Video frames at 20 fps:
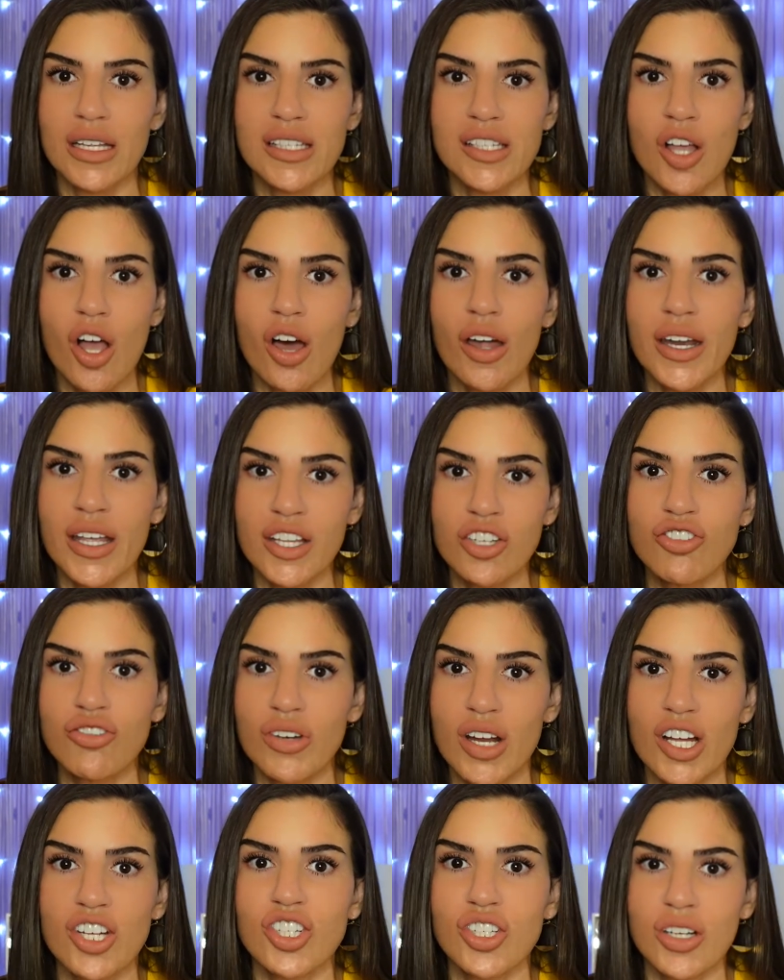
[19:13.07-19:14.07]
It's called
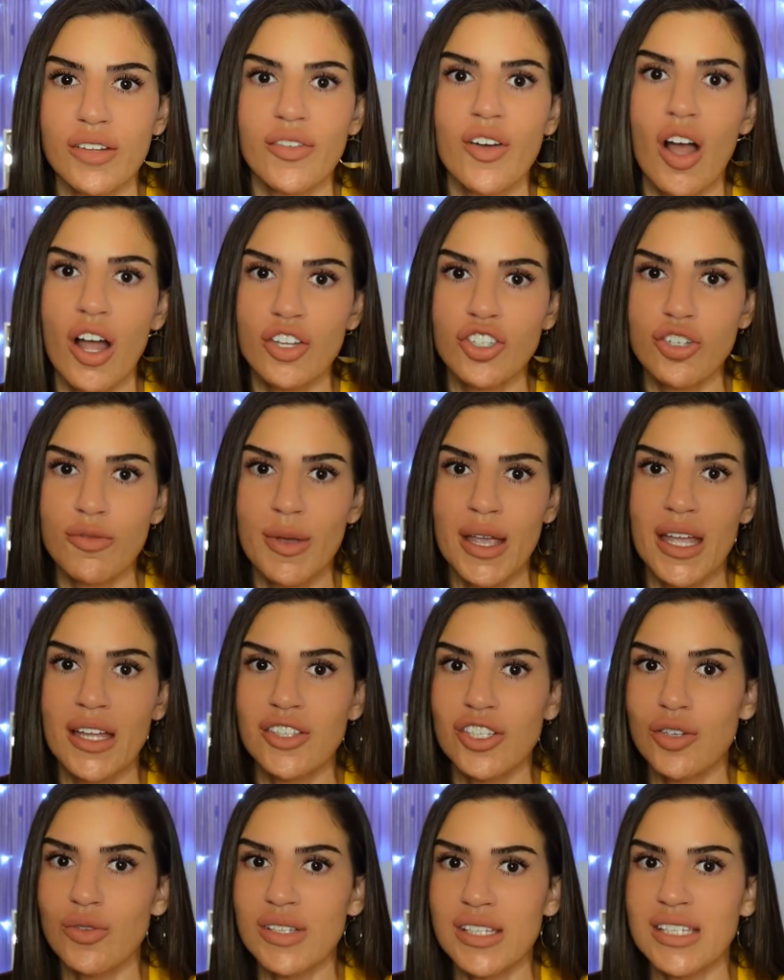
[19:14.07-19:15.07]
Introduction of
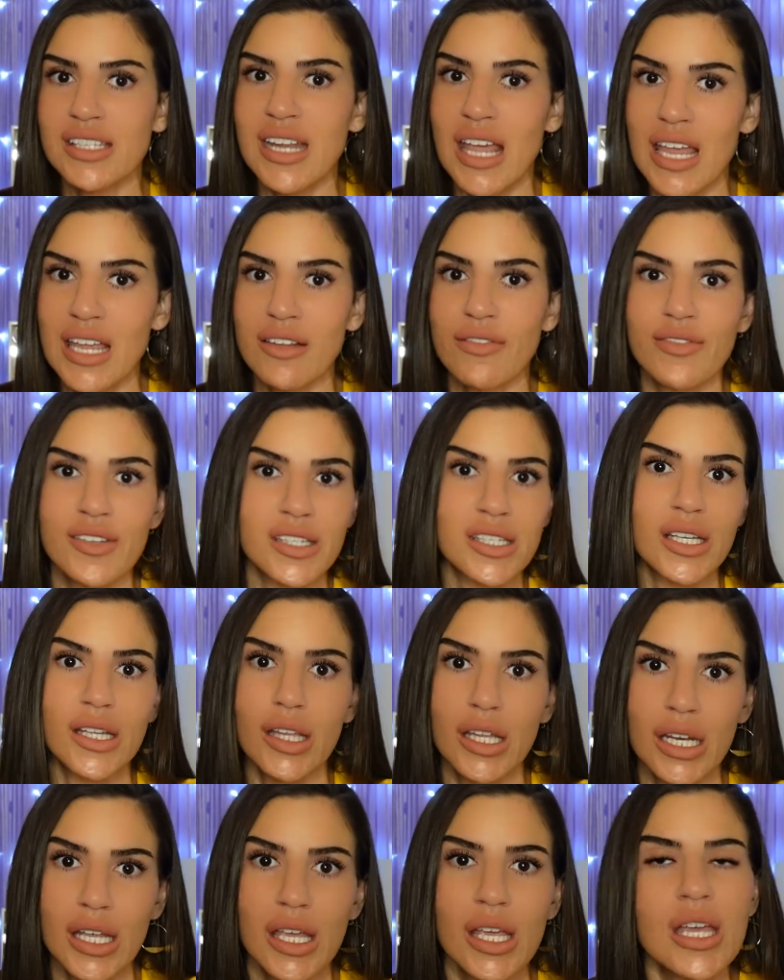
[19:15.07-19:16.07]
Contraband to a State
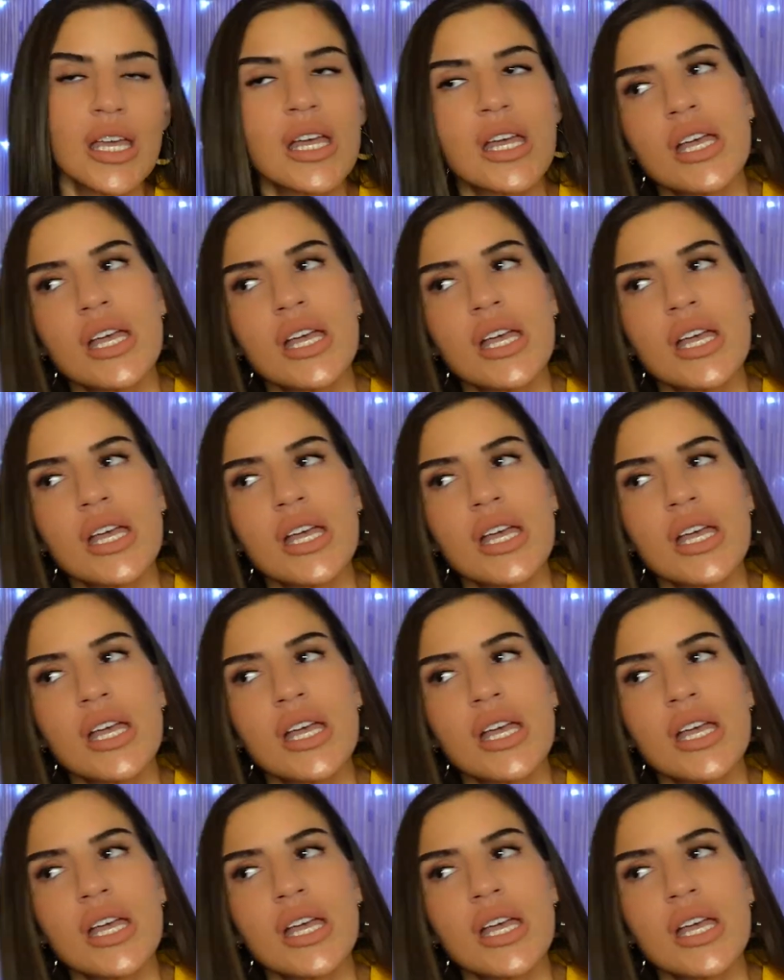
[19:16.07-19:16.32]
Facility.